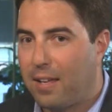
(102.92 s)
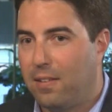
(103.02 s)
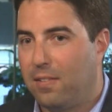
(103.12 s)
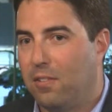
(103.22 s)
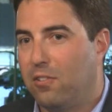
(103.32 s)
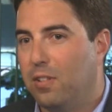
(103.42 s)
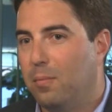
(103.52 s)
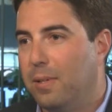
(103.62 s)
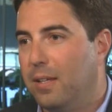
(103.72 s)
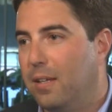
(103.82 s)
can essentially
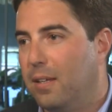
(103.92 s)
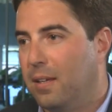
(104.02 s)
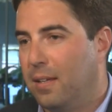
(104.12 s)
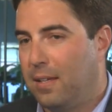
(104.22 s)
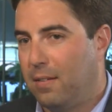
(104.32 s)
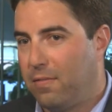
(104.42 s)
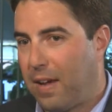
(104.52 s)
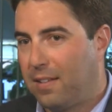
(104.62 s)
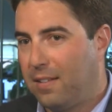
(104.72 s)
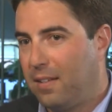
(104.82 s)
be
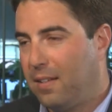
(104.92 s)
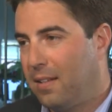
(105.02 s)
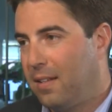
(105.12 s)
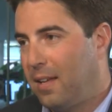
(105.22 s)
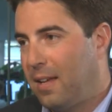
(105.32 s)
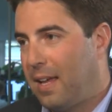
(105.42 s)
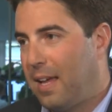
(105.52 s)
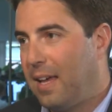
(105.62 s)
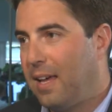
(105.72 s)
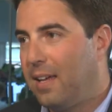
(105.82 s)
infected,
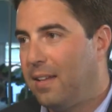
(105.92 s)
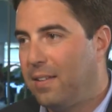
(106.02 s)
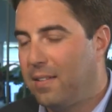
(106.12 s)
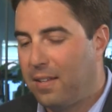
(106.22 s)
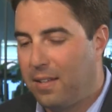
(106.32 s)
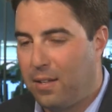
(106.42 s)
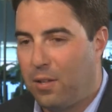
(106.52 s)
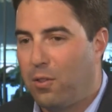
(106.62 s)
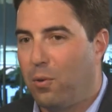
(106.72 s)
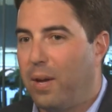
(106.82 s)
and
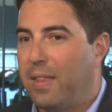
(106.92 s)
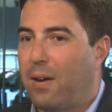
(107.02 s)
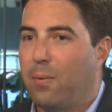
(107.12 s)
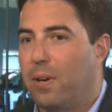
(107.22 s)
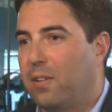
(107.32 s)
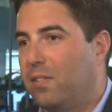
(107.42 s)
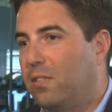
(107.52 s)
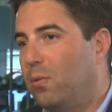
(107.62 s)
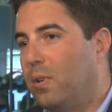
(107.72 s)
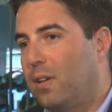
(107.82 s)
the way that works
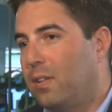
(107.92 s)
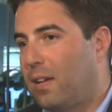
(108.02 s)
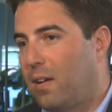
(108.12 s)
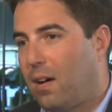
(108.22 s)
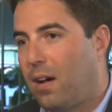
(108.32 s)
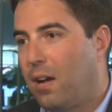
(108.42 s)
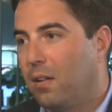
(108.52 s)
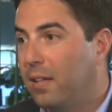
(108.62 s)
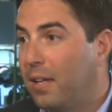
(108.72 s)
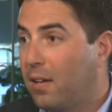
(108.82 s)
is you can click on
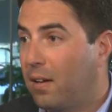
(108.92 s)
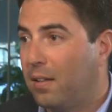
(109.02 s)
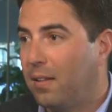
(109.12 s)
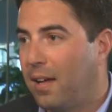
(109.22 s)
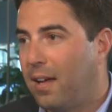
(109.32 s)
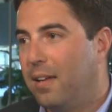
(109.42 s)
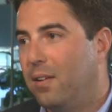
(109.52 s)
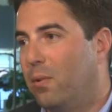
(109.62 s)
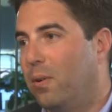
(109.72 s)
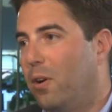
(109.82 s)
a link
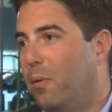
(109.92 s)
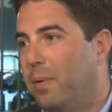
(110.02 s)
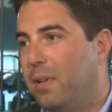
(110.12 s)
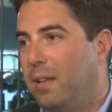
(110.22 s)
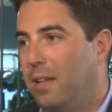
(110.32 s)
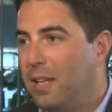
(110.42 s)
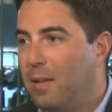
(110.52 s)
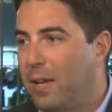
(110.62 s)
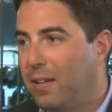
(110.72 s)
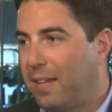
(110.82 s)
online or open an
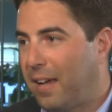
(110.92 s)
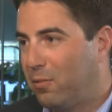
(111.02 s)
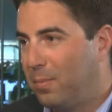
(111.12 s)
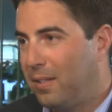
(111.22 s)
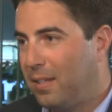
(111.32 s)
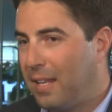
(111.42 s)
email attachment,